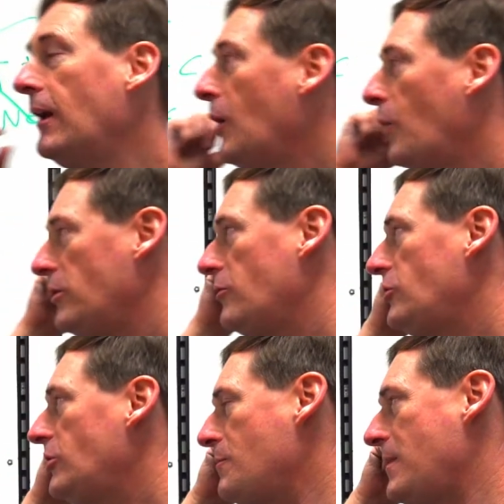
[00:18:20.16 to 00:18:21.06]
What you
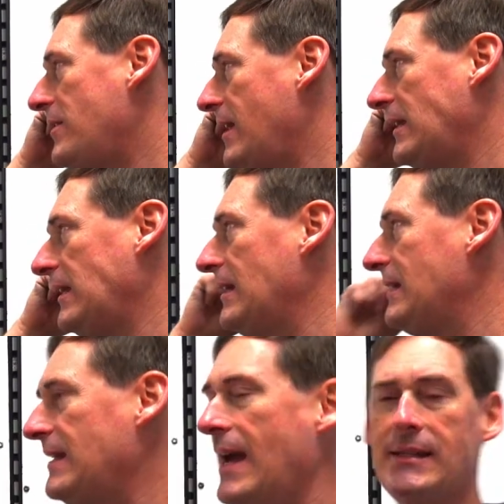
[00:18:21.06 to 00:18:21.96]
should be thinking is,
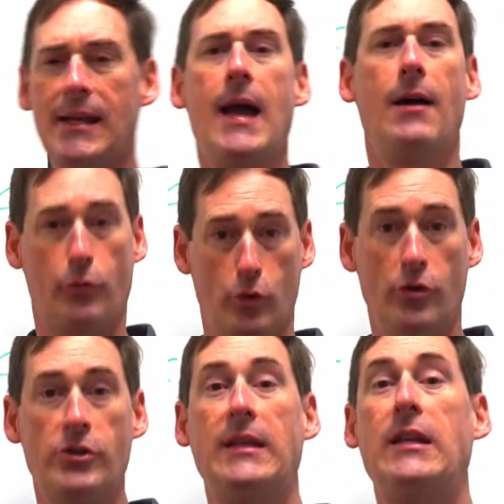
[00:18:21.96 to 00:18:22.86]
yes, I have
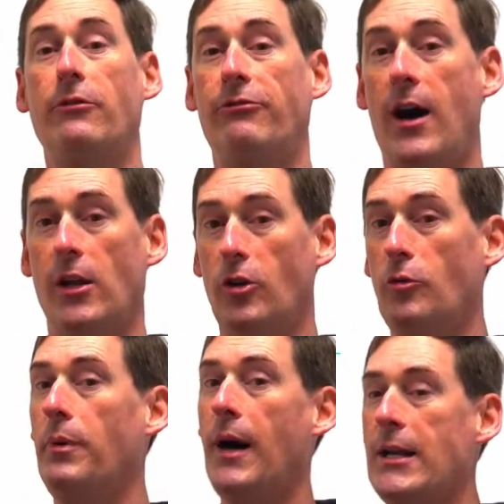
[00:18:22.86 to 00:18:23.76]
rules I need to follow,
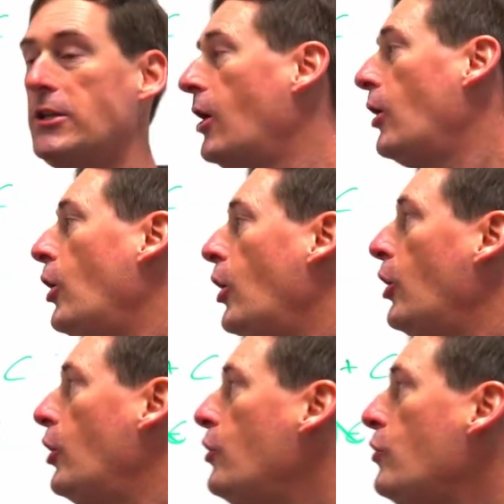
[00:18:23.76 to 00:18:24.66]
but
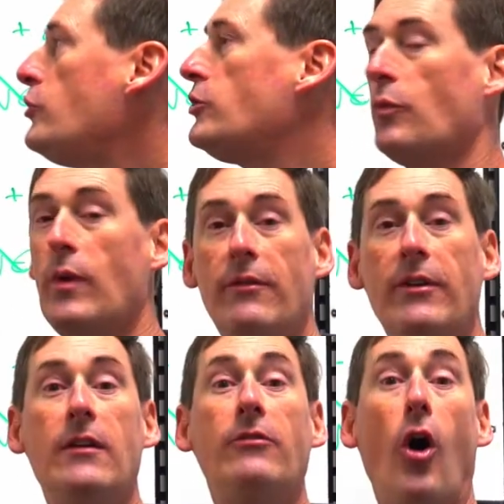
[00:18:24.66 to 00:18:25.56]
whose
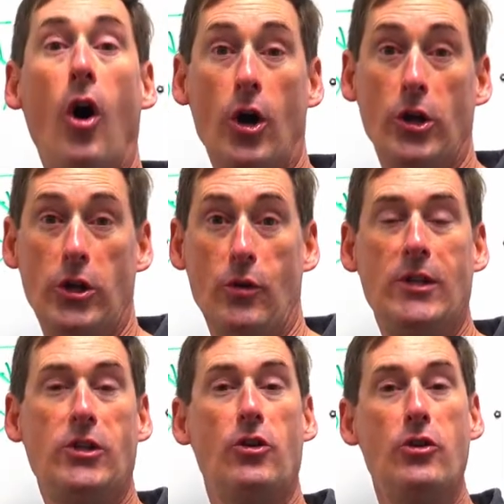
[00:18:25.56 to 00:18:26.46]
derivative are you?
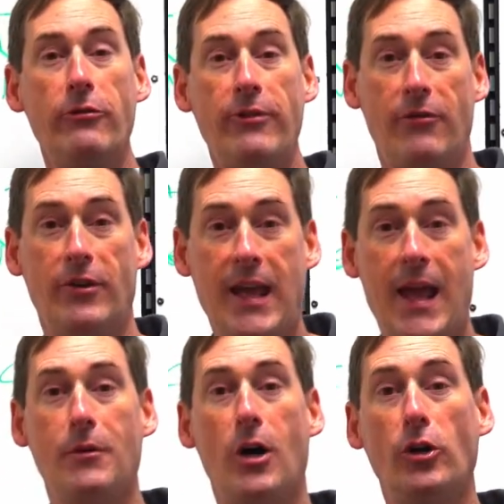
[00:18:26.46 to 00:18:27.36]
It's our new favorite
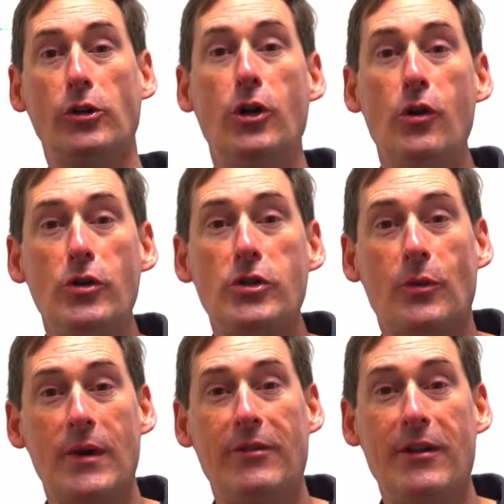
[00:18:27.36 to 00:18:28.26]
game called Whose
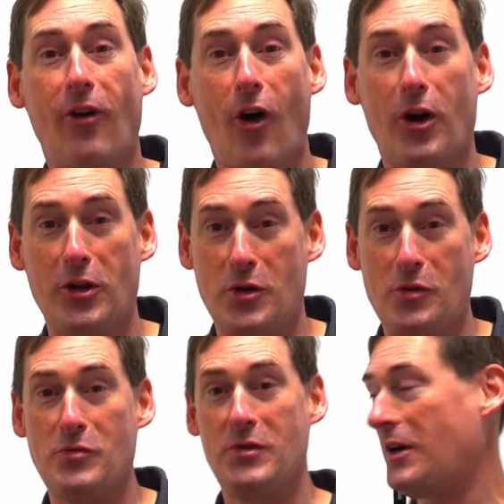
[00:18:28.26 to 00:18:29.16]
Derivative Are You?
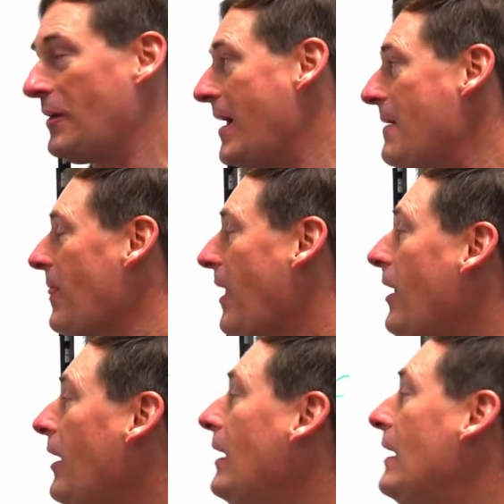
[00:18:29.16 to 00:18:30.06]
All right?
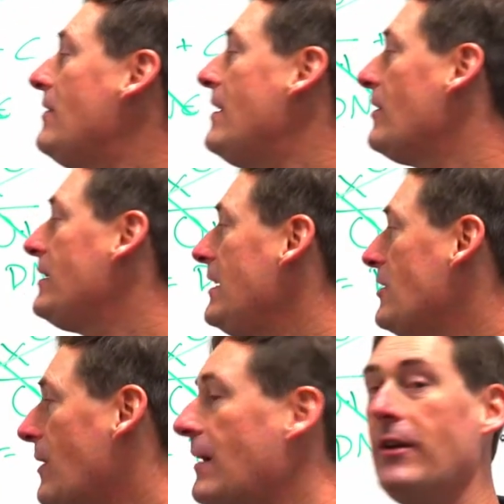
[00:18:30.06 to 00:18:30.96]
There is a
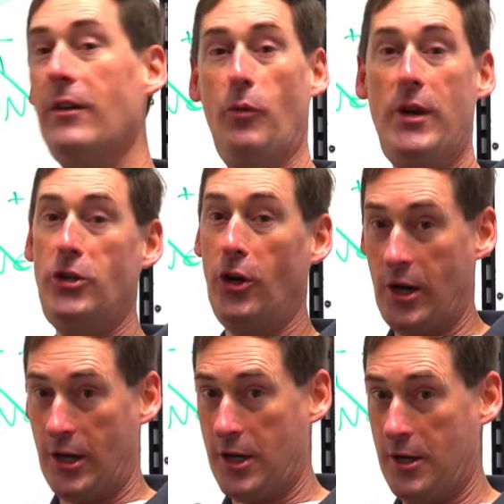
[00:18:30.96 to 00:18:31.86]
derivative we
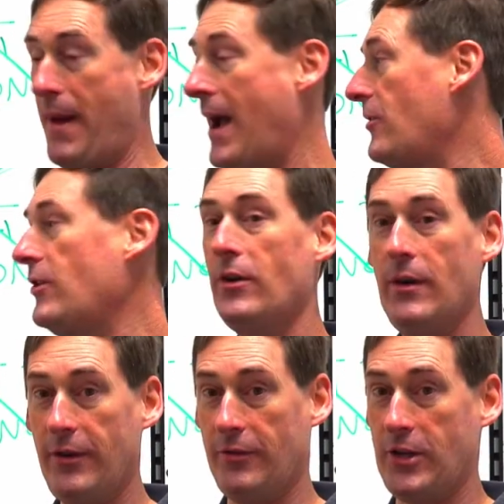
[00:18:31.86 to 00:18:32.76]
took back in the
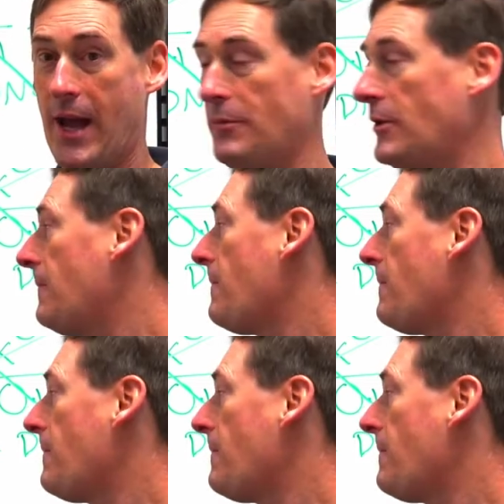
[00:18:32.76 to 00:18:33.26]
derivative chapter